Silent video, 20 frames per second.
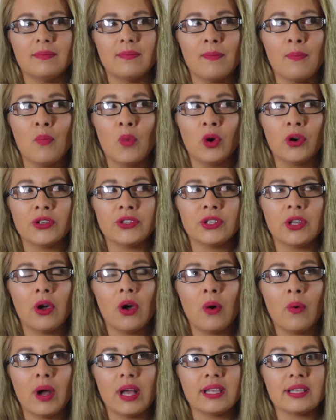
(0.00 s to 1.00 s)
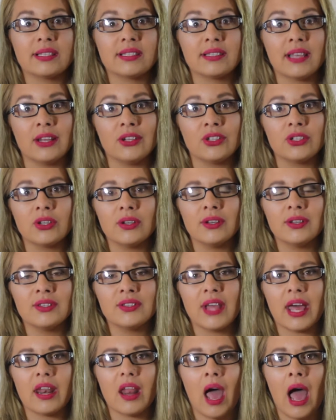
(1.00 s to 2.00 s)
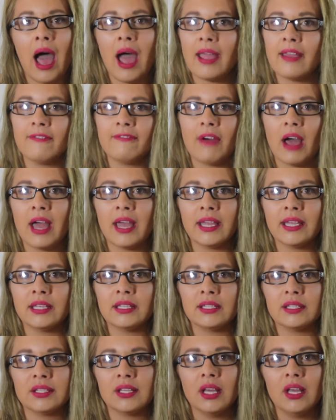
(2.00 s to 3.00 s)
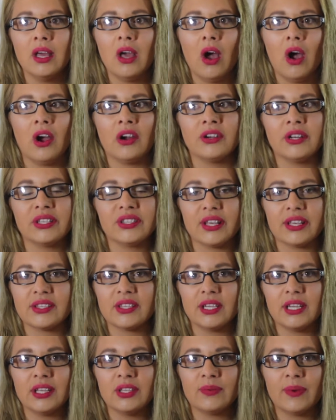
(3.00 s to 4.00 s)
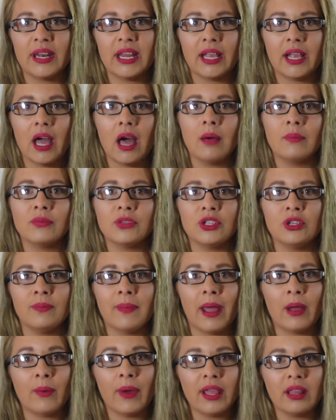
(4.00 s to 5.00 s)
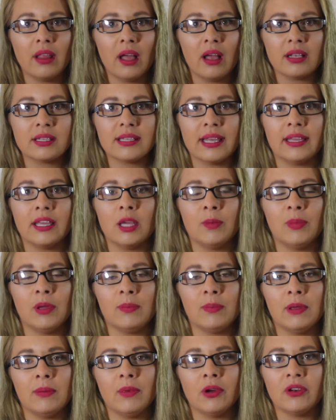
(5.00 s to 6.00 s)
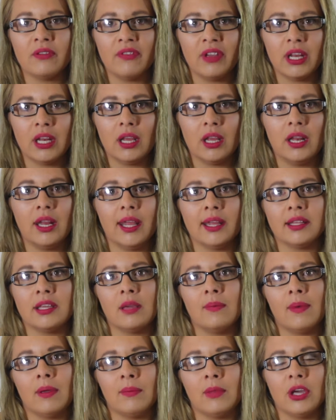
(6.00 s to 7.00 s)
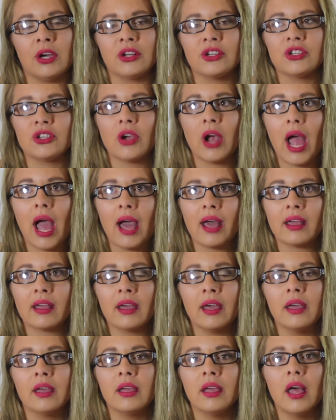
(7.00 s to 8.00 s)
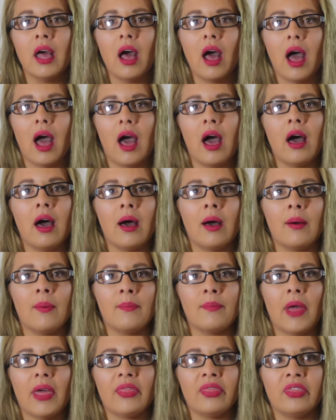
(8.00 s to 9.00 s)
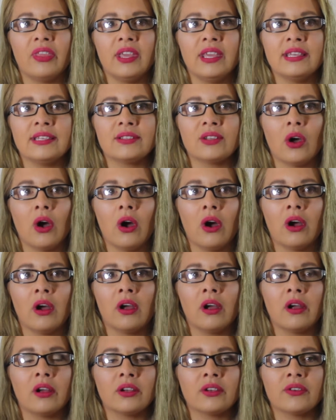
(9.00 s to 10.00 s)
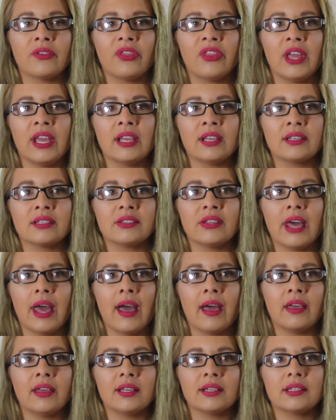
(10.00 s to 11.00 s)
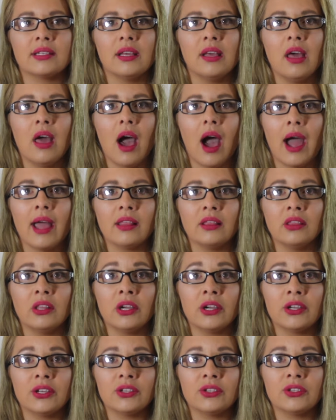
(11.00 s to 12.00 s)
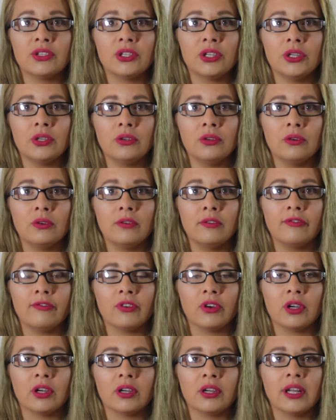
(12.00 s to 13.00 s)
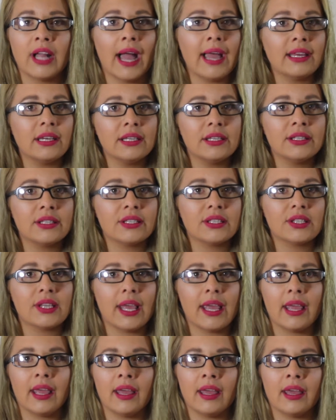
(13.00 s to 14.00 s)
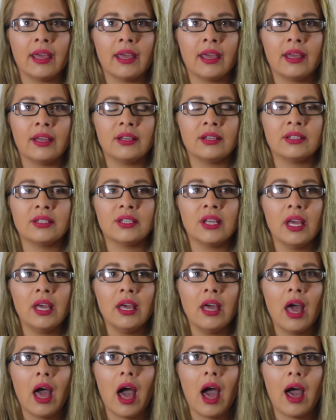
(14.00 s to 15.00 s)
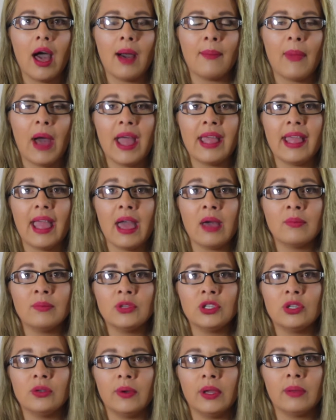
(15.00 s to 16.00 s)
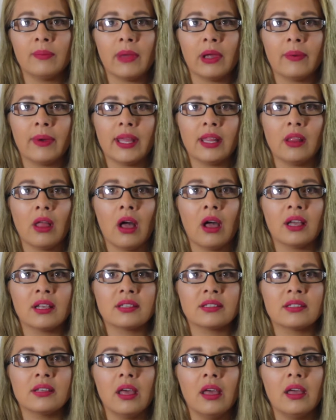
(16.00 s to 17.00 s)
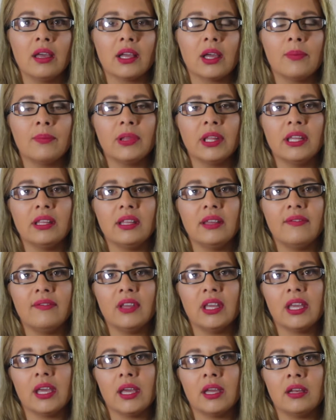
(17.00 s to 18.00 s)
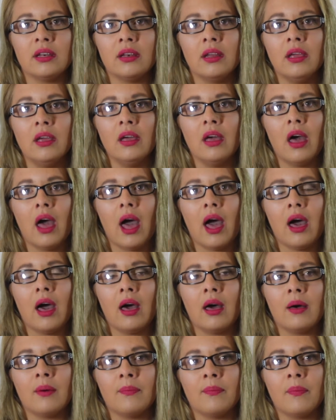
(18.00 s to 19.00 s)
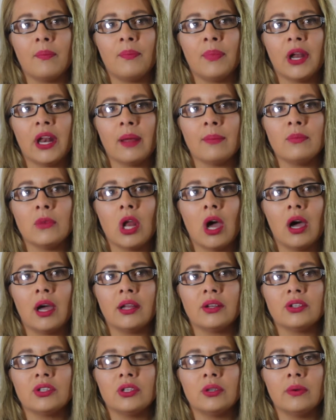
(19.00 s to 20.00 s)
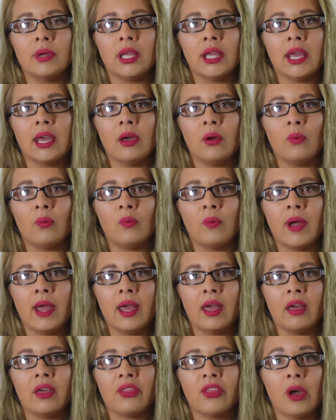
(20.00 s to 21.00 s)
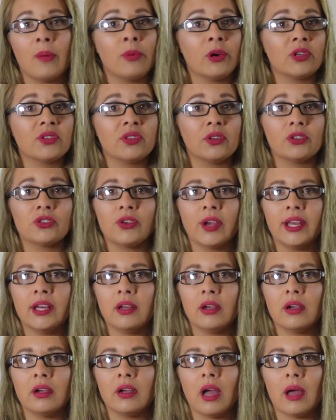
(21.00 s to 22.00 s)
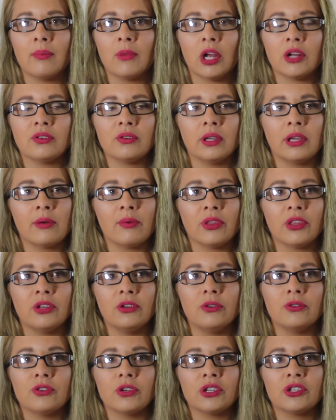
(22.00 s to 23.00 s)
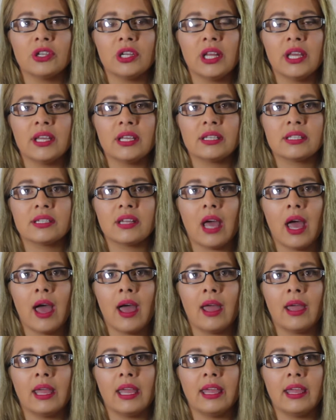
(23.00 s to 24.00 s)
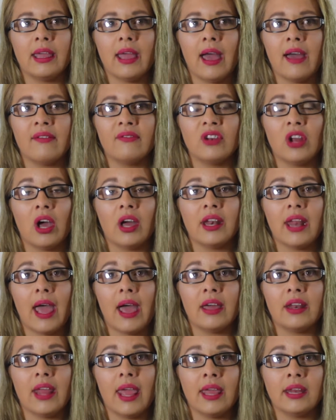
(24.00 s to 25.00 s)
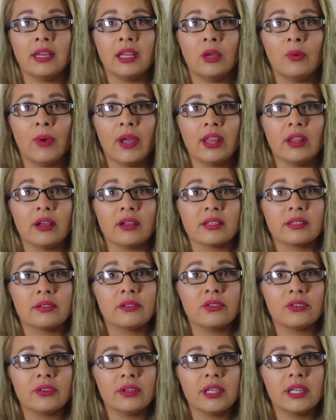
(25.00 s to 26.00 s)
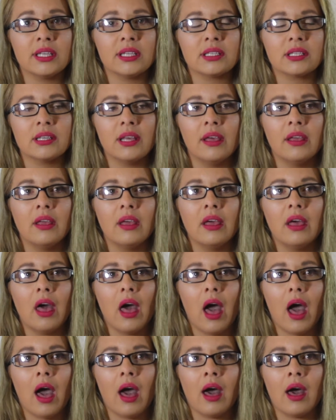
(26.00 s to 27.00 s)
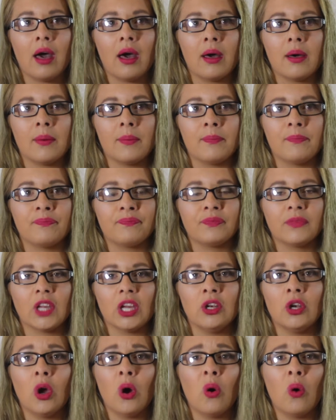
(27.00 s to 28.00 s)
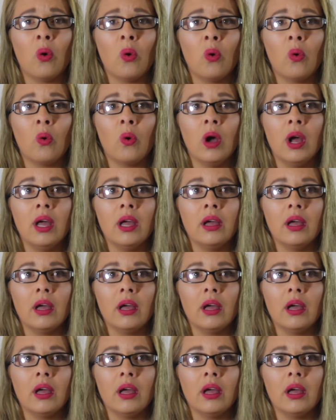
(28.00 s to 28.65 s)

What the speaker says: more so essentials that I find are necessities when it comes to my weight loss and keeping me motivated and keeping me on track. These are things that I look to for guidance, and I am doing my weight loss completely vegan, but I'm not doing it with a personal trainer. I'm not doing it with a nutritionist. I have not had any weight loss surgeries, no